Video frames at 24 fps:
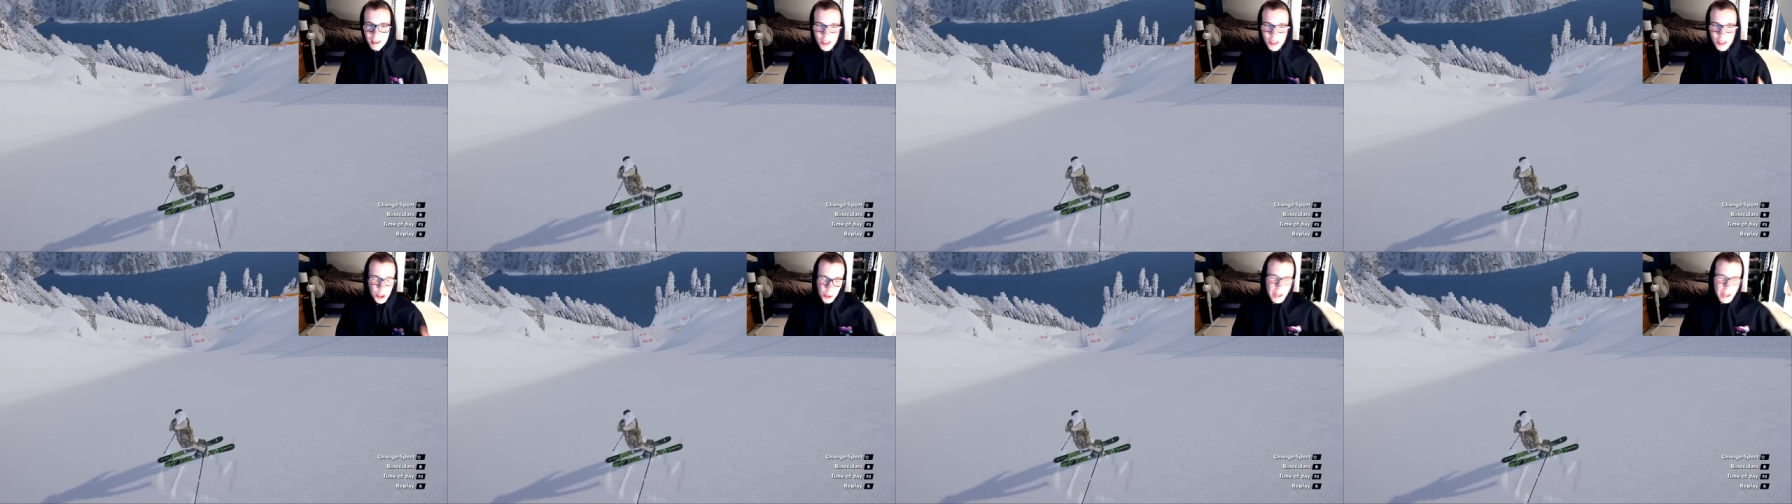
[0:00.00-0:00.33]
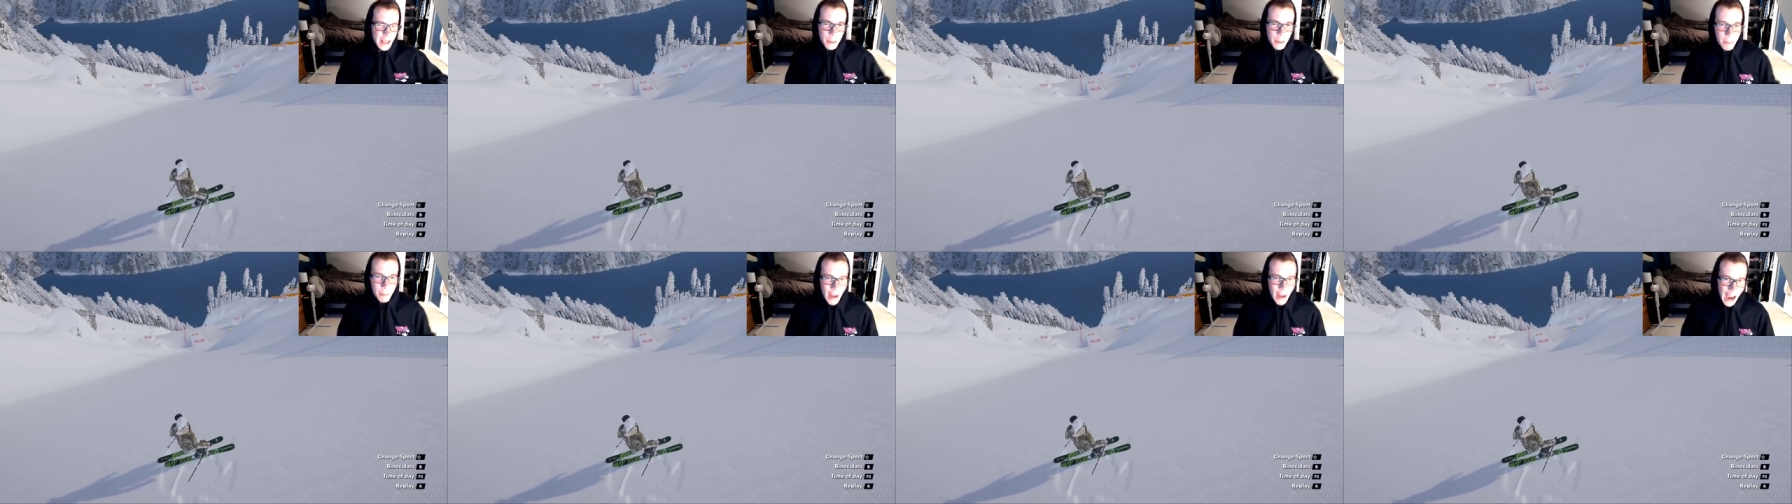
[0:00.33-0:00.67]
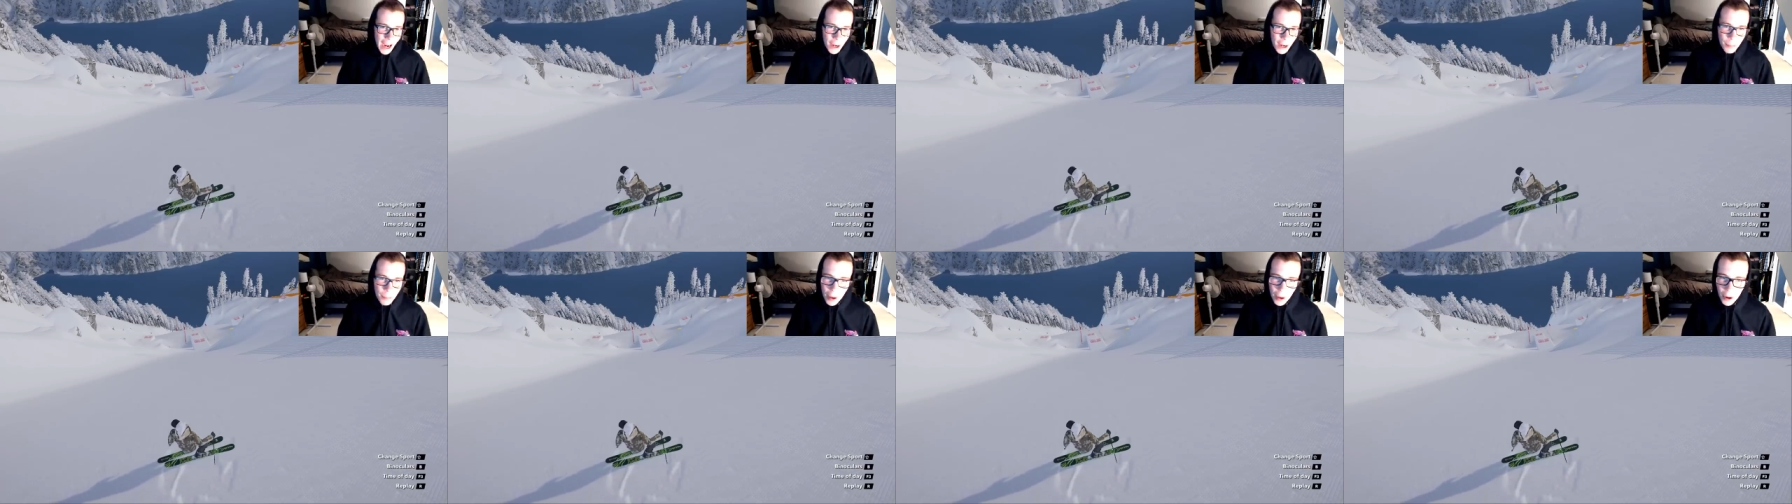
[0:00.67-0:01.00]
tweak it
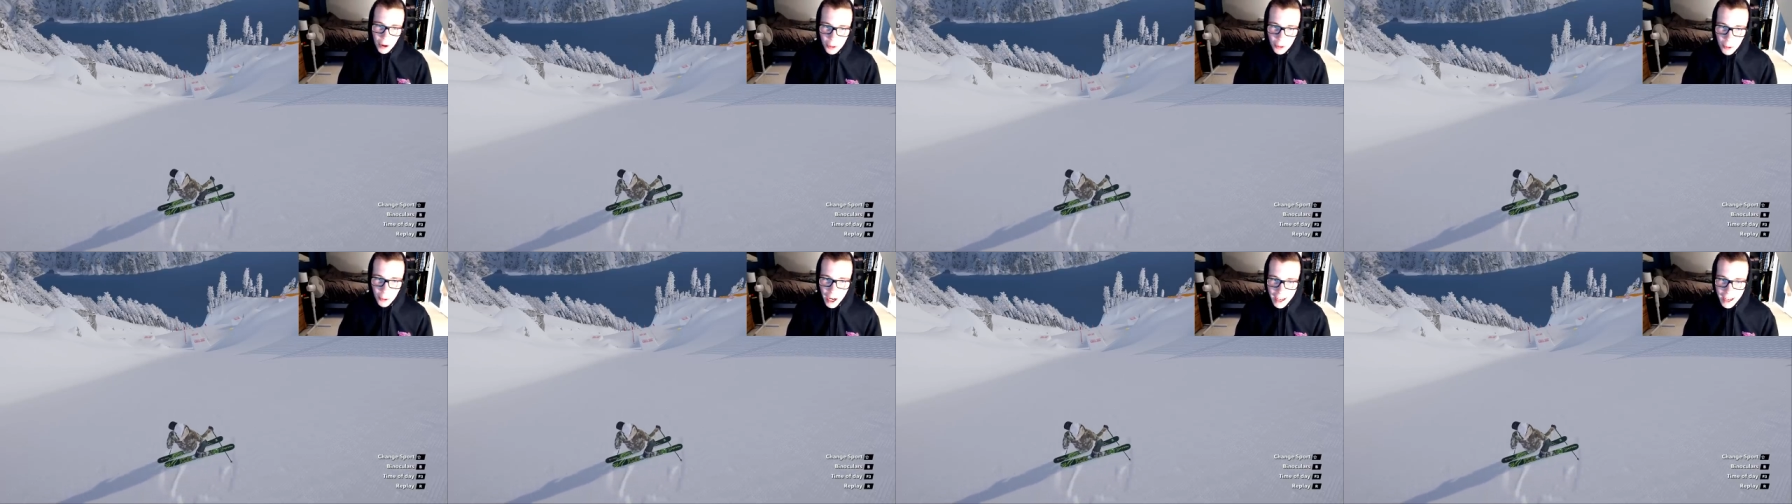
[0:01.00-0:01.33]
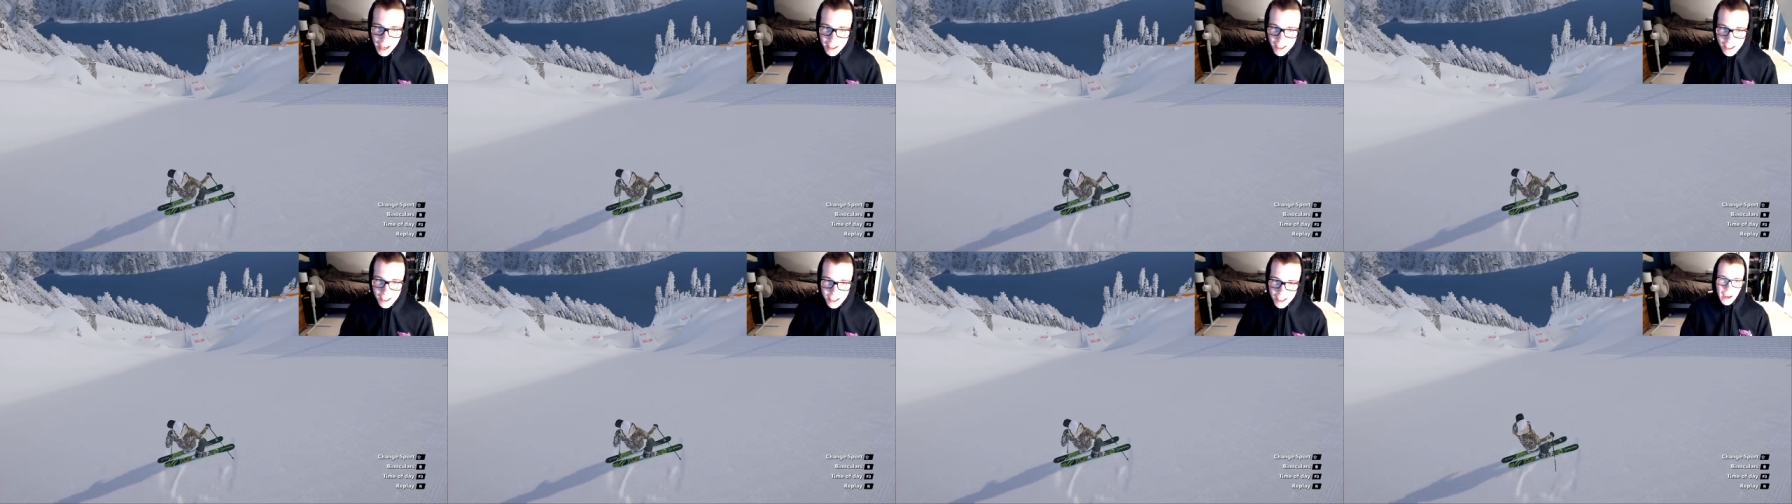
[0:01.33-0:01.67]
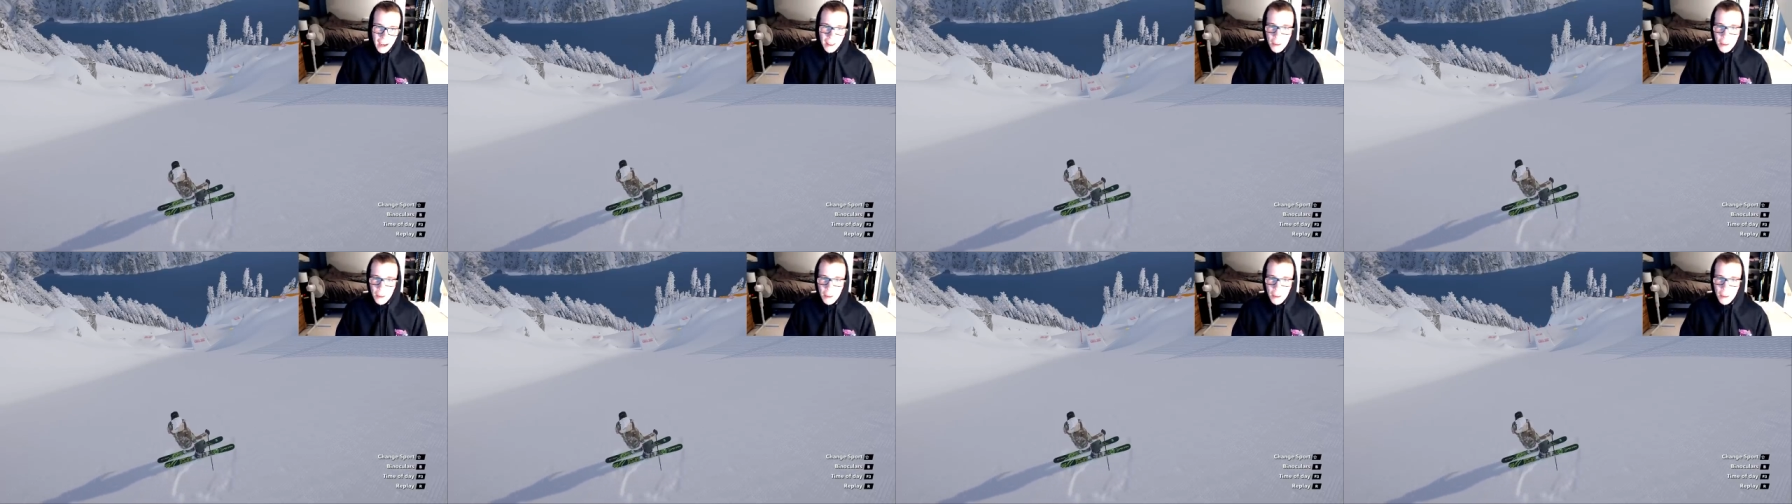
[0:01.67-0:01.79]
back both ways,